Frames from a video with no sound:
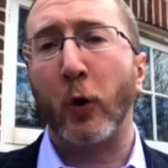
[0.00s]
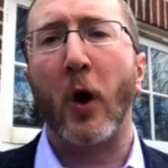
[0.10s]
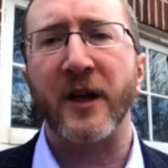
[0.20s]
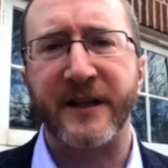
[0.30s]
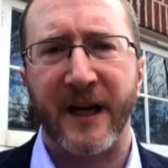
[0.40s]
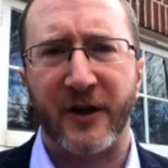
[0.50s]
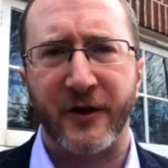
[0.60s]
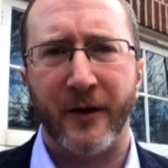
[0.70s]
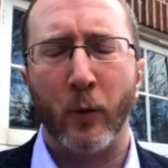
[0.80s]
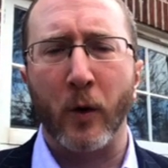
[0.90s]

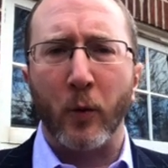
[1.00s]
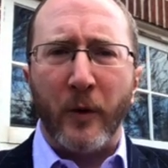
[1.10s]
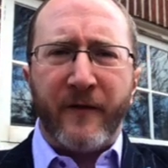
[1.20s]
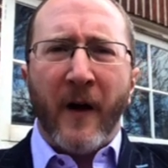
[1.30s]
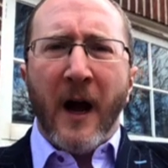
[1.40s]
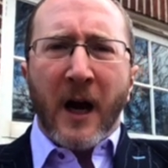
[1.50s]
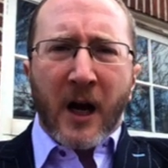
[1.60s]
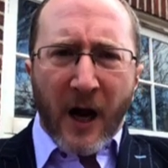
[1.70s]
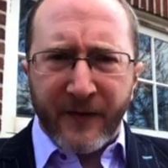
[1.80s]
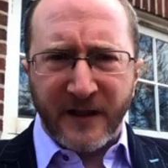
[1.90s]
cross-section where we've
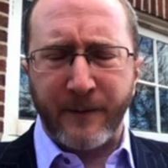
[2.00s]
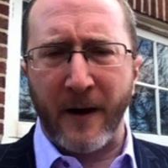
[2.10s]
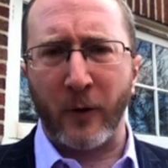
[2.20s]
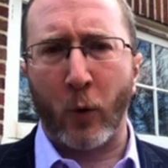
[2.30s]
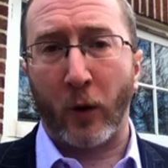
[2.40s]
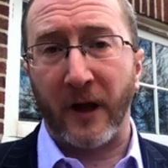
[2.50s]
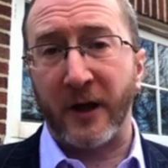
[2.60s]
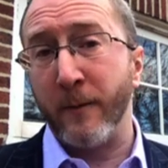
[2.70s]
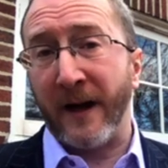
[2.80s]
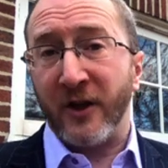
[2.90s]
cut the spinal cord
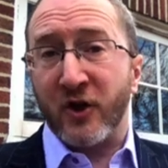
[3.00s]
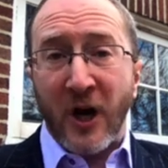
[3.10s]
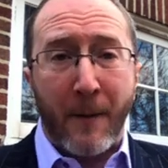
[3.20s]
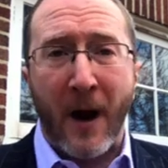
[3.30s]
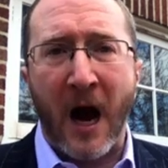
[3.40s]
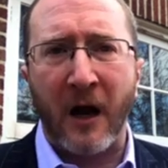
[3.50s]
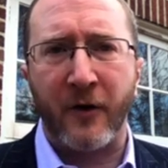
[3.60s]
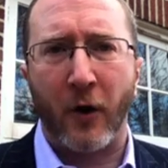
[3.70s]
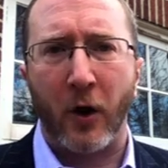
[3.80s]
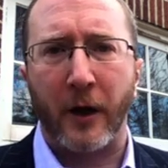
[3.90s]
like you might chop a
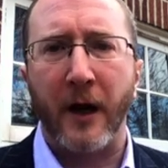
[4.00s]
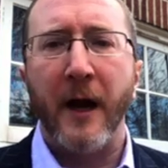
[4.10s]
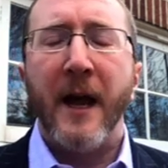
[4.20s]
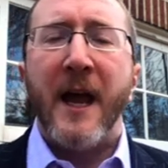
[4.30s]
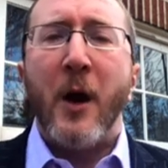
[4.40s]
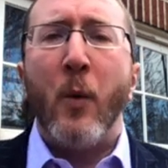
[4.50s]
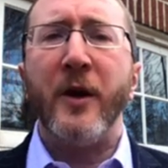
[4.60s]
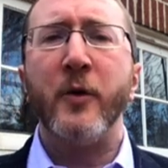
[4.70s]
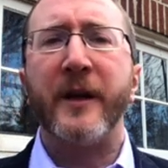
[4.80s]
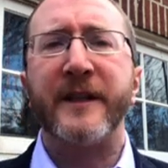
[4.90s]
hot dog. And
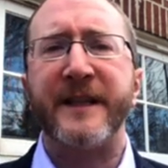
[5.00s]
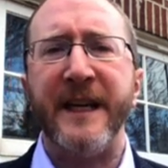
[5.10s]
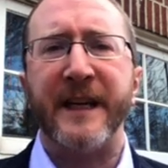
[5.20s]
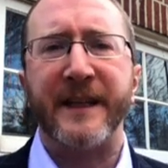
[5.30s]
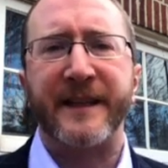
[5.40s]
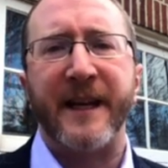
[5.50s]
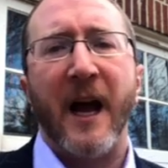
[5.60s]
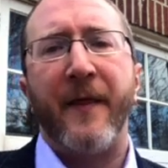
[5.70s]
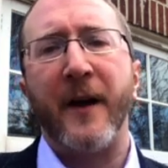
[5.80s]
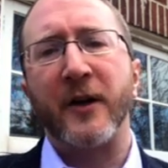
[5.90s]
what you can see is
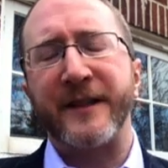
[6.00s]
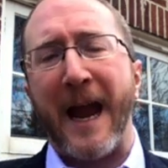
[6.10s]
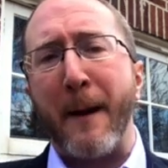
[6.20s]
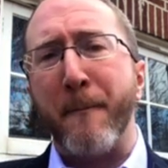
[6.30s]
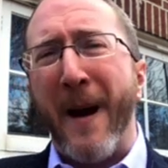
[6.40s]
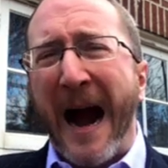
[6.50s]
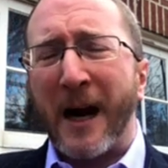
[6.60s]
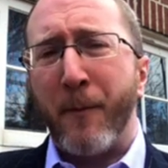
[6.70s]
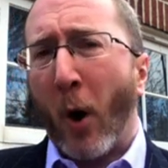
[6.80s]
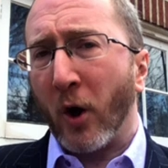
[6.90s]
there's a
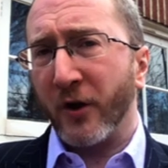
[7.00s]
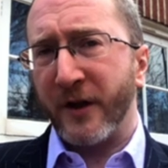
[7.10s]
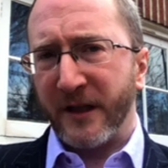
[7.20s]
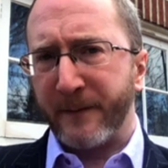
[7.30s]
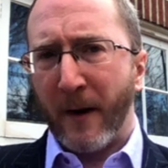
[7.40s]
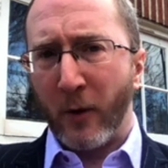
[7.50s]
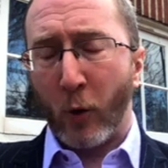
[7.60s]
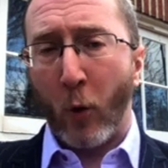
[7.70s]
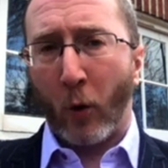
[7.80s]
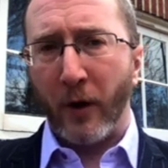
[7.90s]
back part to the spinal
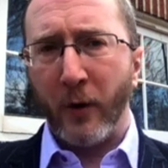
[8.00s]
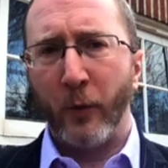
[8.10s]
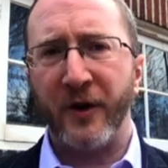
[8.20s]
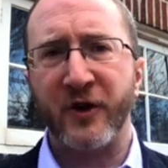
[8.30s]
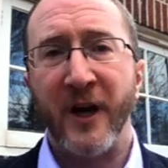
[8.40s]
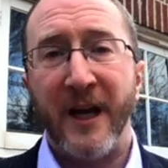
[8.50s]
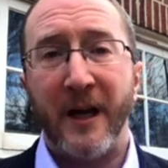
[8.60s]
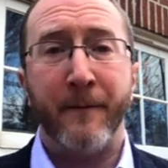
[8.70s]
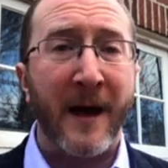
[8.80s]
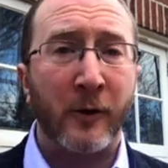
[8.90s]
cord, which
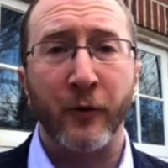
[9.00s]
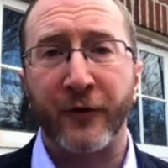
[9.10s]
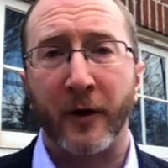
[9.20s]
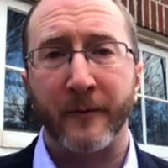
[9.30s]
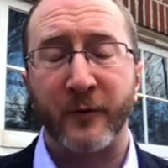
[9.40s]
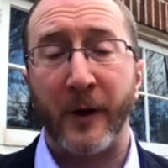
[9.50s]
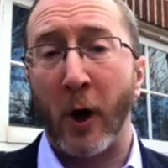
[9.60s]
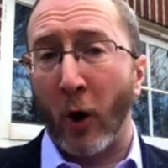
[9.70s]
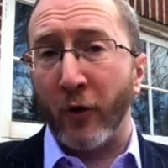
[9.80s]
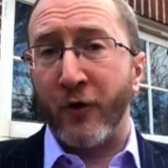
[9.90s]
in medical terms we
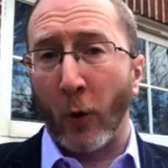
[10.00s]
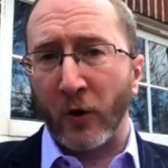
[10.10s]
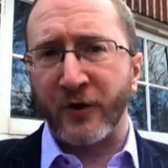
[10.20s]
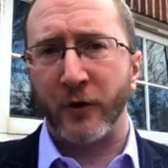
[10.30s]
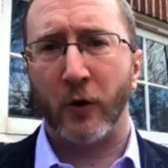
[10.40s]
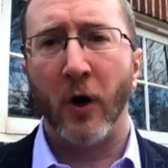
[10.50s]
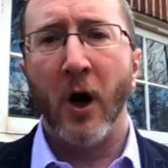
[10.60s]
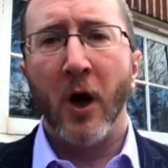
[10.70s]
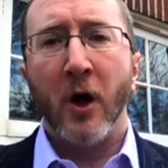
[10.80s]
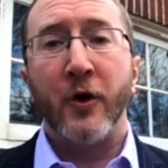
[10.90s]
call dorsal.
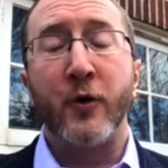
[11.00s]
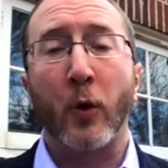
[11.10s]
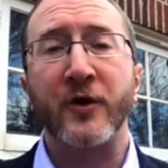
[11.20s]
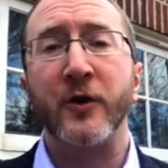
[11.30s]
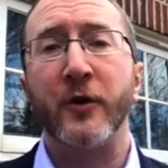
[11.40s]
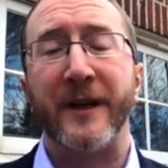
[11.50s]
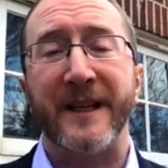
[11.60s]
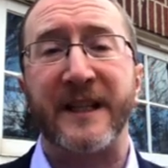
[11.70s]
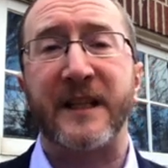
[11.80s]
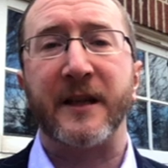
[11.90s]
Dorsal
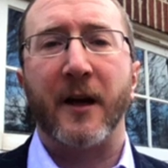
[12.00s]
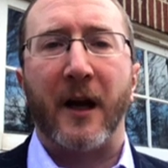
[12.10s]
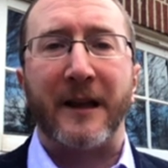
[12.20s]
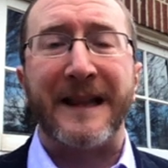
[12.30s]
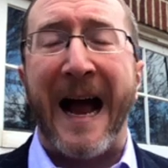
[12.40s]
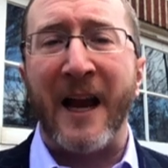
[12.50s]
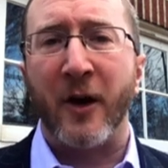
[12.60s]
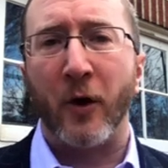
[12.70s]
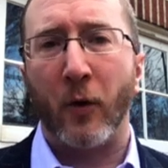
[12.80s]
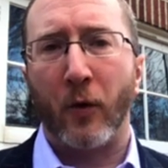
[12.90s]
is
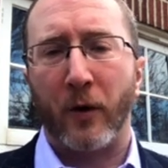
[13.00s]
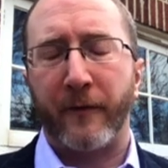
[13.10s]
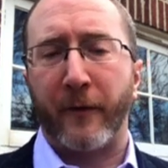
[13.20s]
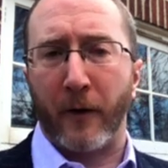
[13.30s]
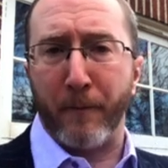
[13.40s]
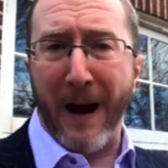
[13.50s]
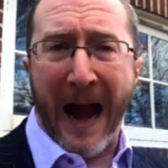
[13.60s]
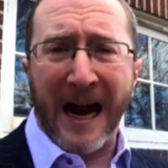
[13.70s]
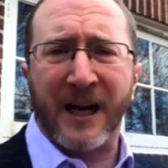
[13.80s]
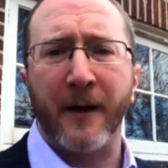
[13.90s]
Latin for
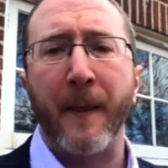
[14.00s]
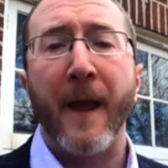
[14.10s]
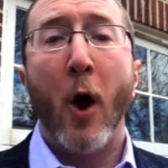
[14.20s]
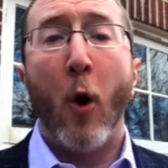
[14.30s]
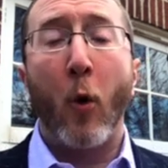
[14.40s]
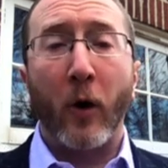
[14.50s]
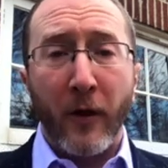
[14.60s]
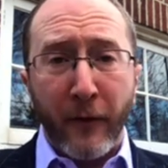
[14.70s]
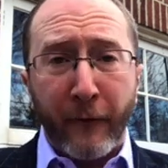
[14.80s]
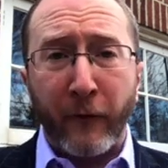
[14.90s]
back, or
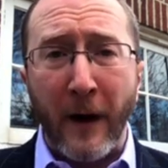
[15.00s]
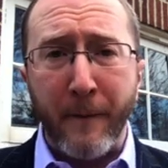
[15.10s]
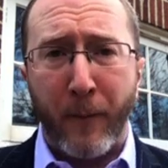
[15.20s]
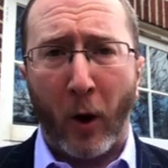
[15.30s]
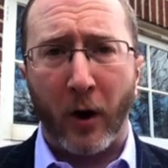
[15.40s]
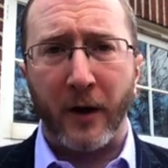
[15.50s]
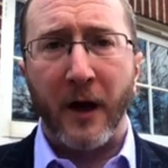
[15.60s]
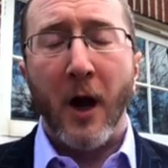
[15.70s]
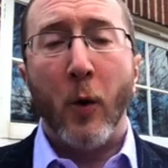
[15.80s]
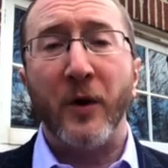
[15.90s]
the front part,
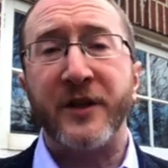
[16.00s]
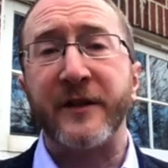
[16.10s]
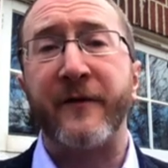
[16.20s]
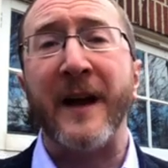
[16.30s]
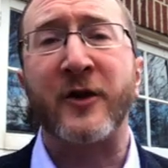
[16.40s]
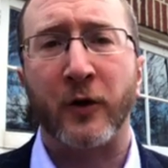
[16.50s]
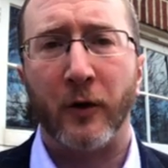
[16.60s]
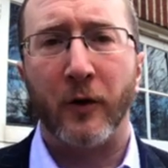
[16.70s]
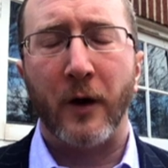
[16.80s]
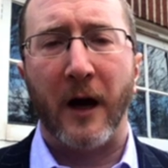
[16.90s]
which is
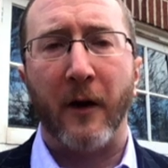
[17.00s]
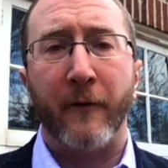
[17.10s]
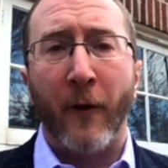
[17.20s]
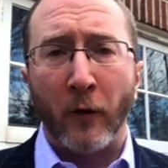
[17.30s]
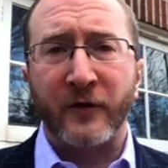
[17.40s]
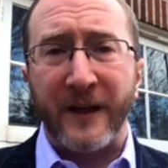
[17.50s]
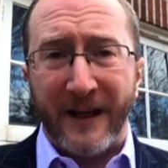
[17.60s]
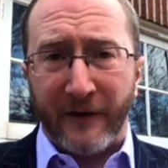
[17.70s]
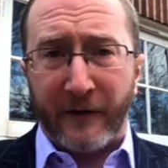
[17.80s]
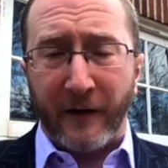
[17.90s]
ventral. Ventre
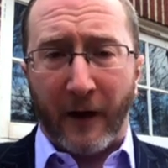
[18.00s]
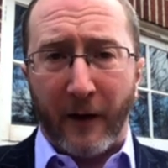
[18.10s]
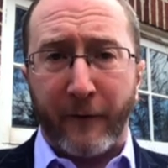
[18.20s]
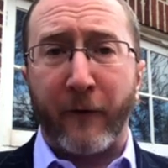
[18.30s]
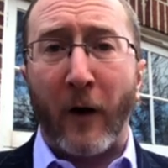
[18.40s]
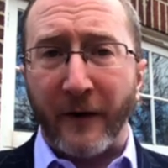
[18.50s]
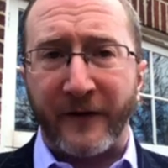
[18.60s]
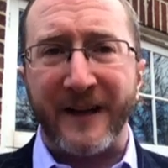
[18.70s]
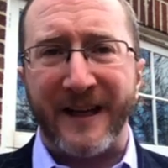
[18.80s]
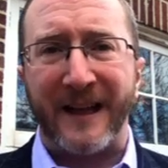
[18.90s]
is
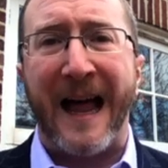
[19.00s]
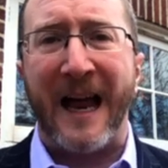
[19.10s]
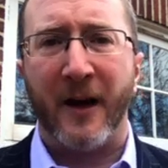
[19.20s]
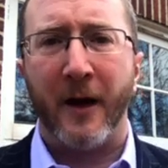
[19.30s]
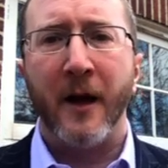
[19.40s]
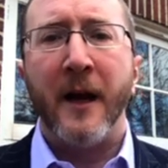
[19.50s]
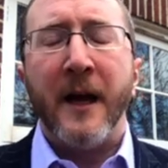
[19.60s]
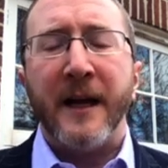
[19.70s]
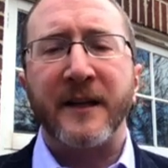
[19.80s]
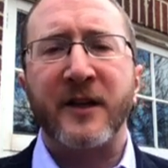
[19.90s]
front in Latin.
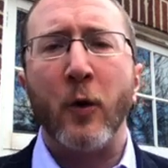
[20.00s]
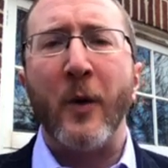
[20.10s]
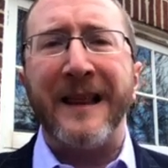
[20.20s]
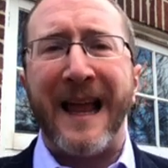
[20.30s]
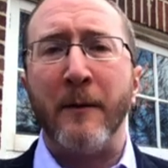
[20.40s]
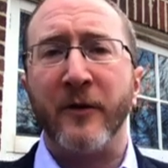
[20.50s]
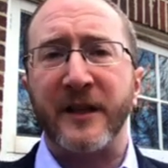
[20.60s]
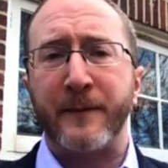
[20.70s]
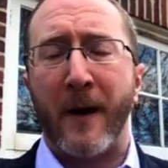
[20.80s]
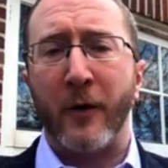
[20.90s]
And so we label the
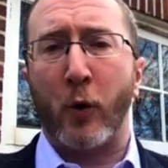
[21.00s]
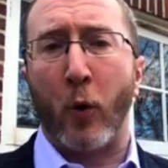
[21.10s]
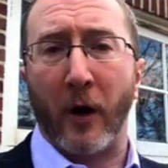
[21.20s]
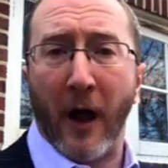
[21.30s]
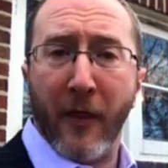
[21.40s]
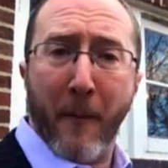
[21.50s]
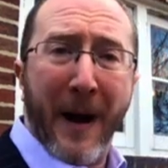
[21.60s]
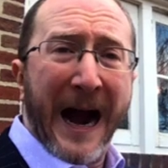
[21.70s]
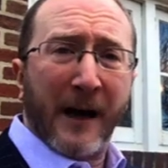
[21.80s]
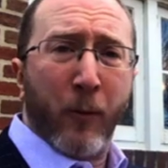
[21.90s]
spinal cord the
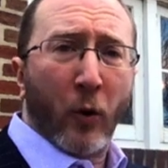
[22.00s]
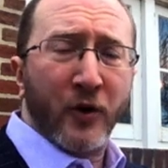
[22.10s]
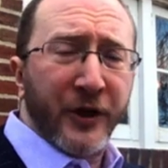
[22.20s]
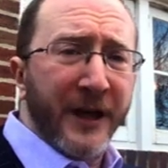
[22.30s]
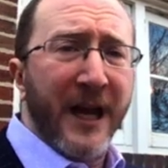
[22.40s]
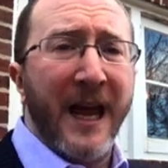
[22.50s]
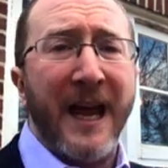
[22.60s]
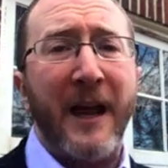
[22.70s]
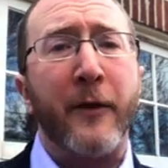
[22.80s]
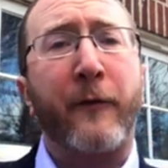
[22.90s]
back portion and the